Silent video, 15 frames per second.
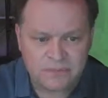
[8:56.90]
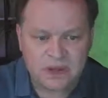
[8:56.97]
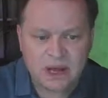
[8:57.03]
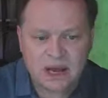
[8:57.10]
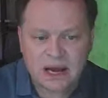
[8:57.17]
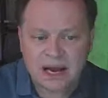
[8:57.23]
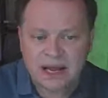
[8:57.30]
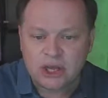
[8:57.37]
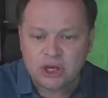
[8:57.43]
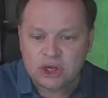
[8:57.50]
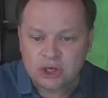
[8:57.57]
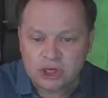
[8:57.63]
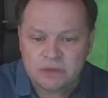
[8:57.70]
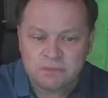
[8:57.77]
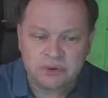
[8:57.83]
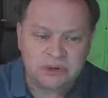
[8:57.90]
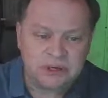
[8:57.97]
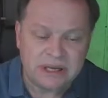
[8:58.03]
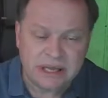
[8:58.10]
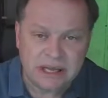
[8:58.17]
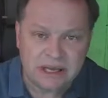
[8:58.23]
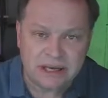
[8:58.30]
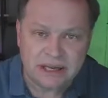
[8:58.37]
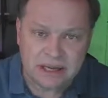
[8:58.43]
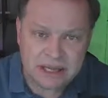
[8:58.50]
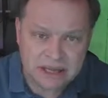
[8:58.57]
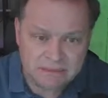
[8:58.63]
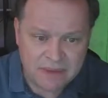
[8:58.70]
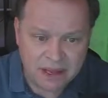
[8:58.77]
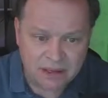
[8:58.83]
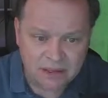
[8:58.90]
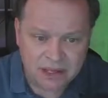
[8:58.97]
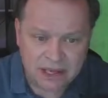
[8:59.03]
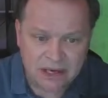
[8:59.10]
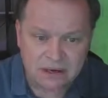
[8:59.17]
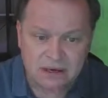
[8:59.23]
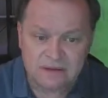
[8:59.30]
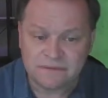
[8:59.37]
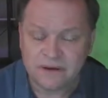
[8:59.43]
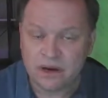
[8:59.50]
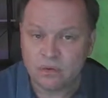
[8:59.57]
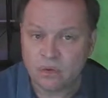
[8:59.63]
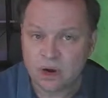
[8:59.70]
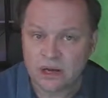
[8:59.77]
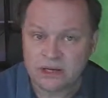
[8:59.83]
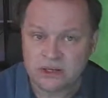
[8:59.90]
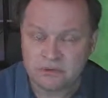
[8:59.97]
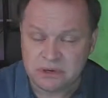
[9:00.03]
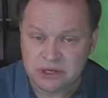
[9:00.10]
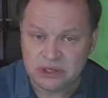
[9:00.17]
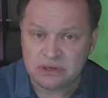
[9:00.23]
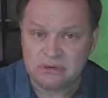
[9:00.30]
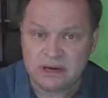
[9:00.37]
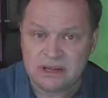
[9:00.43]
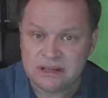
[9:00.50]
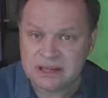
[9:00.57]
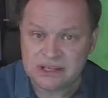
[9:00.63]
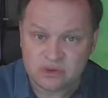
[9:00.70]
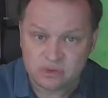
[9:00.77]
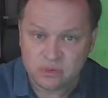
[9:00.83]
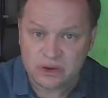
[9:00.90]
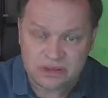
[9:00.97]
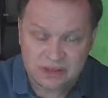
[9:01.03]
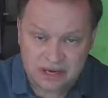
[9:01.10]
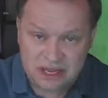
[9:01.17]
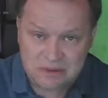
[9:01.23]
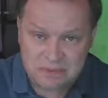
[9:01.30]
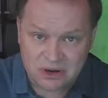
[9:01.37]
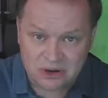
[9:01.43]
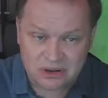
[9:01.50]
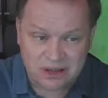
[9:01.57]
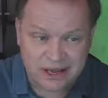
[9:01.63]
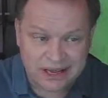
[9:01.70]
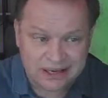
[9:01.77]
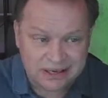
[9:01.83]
I could put in an email here if I wanted to integrate this with an email client.